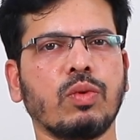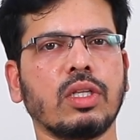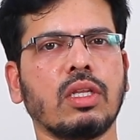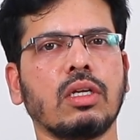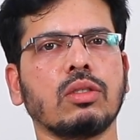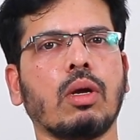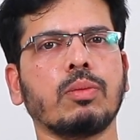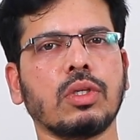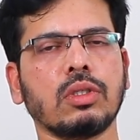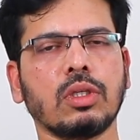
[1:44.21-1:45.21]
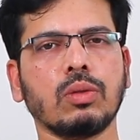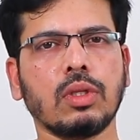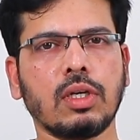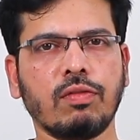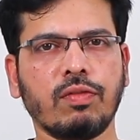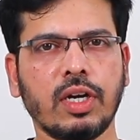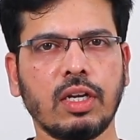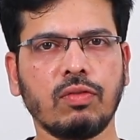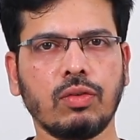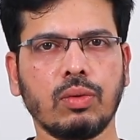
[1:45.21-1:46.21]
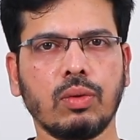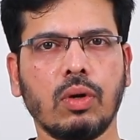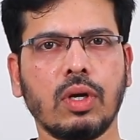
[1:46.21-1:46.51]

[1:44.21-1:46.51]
where there is obstruction to the lymphatic flow,